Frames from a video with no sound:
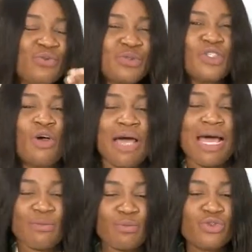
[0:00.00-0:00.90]
So
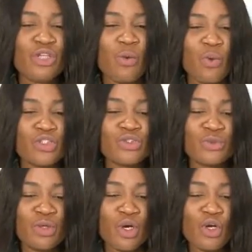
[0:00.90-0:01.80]
I would not want
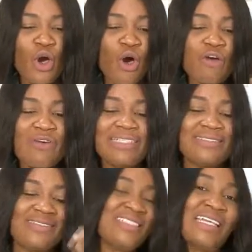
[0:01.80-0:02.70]
to go over the
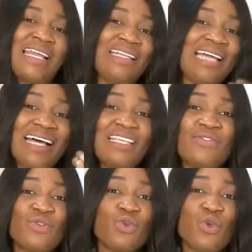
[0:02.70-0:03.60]
things that
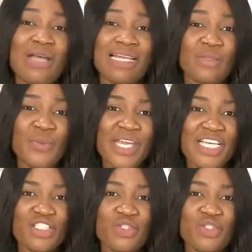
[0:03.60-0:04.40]
if you look at the page,